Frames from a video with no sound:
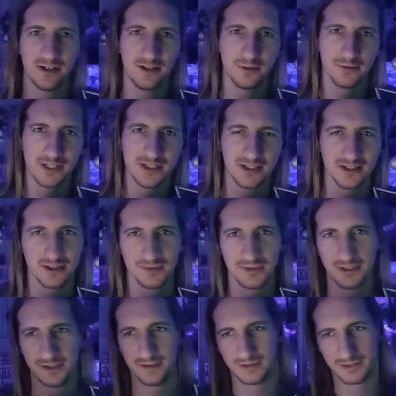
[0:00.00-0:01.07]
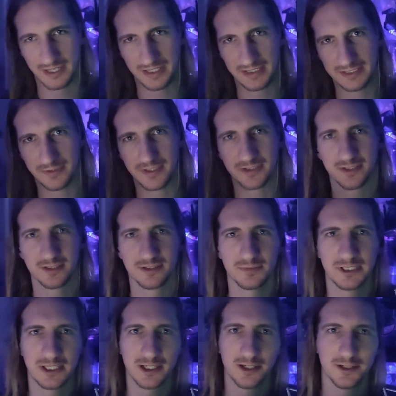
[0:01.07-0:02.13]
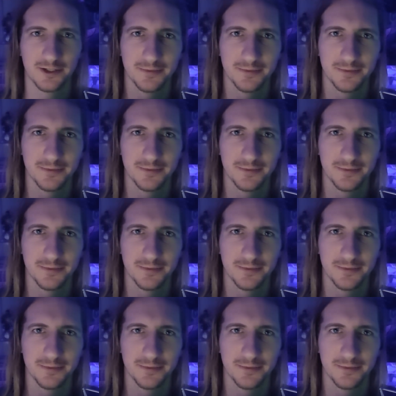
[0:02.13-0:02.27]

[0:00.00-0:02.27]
a little racism, a little anti-racism, what are you gonna do?